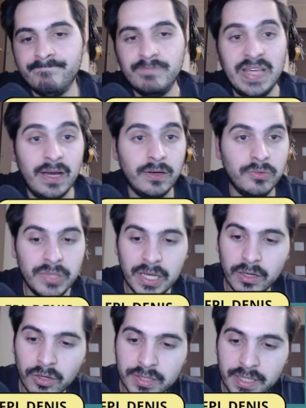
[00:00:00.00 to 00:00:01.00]
Yeah, we
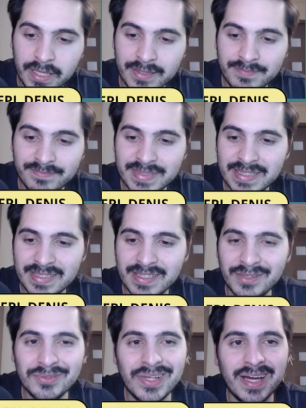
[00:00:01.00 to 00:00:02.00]
are locked in.
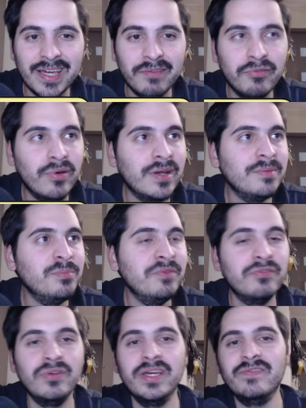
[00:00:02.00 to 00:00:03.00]
Good luck, everyone.
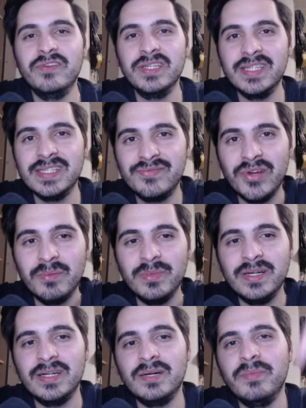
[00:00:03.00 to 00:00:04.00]
If you're leaving the stream,
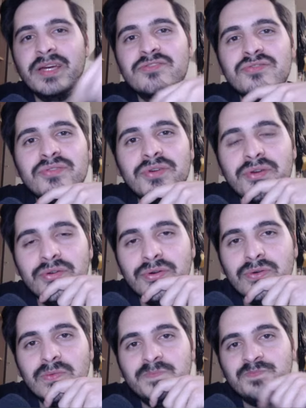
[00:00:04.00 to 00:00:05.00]
make sure
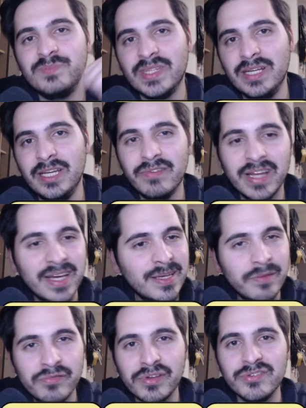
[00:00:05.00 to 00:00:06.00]
you leave a
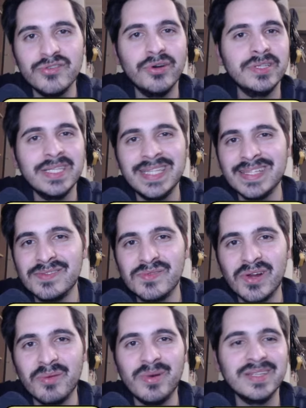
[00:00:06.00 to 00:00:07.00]
like if you enjoyed. Hit that
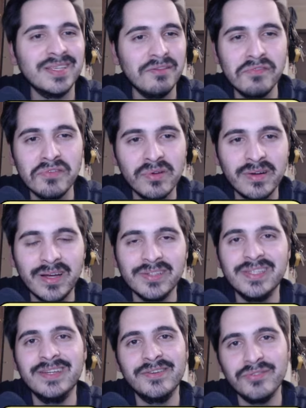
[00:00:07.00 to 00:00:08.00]
subscribe button if you're new
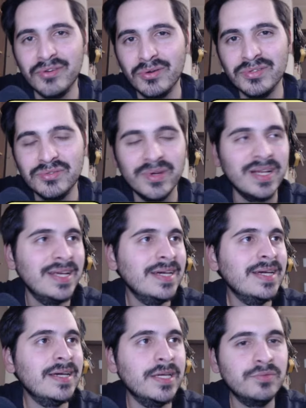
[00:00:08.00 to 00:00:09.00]
around here. You know the drill.
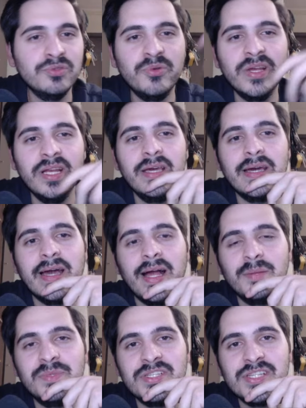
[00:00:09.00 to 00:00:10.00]
It would really
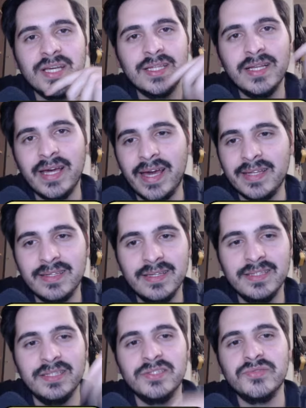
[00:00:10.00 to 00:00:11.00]
help the channel, and
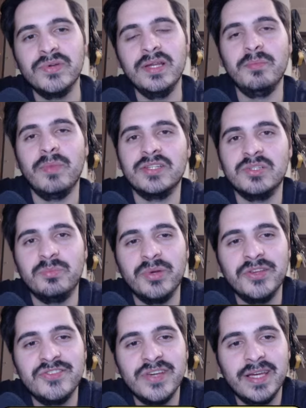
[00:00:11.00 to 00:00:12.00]
it is really much
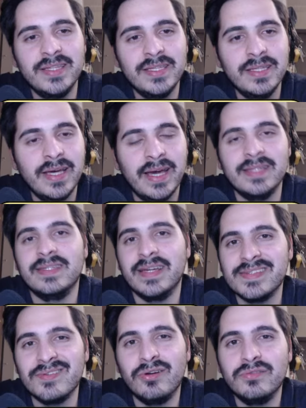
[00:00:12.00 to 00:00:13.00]
appreciated. And
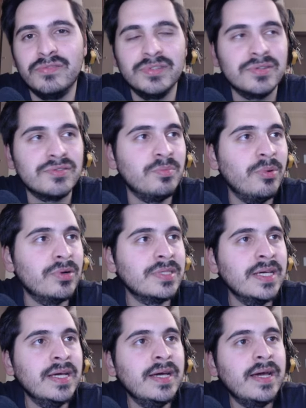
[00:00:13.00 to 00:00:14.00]
thanks a lot for the support
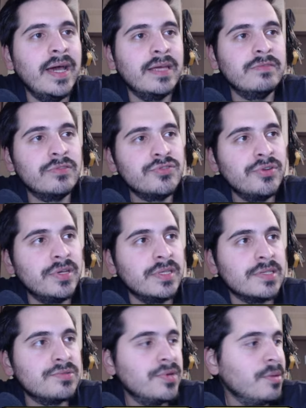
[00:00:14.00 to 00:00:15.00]
and for joining
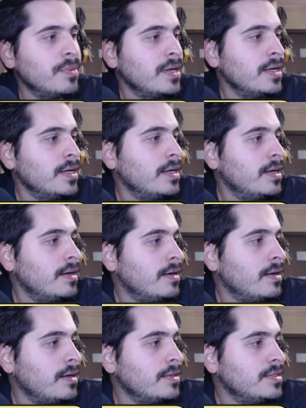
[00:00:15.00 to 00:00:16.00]
the stream.
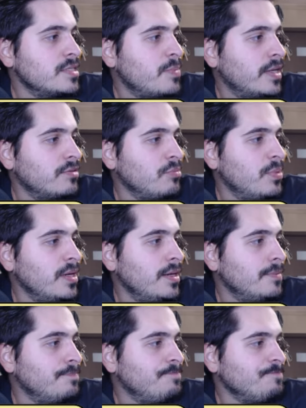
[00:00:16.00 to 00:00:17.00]
This better
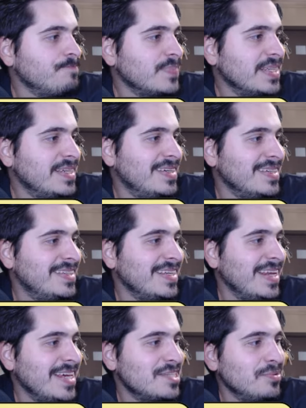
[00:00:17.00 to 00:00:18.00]
be the
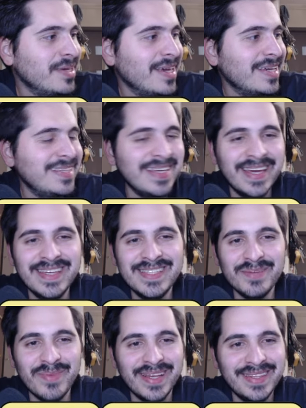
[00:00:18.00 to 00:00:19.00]
last week AKT is
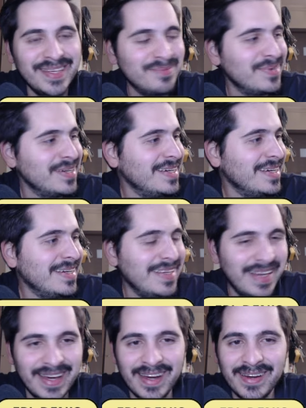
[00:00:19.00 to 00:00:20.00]
in my team.
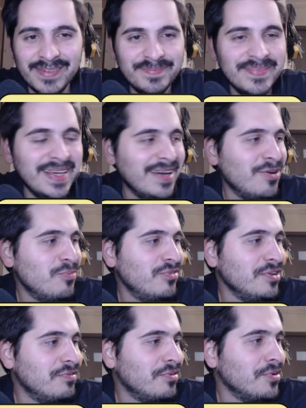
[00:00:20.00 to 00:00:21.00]
Yeah,
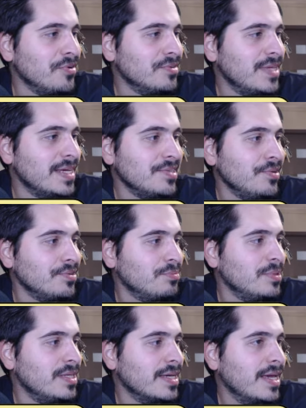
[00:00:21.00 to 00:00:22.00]
hopefully for you that's going to
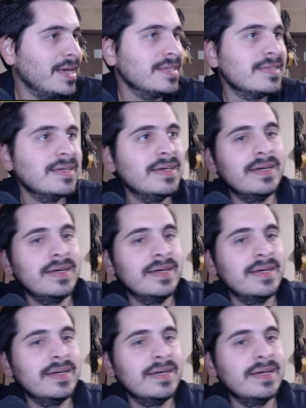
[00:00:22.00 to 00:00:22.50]
be the case.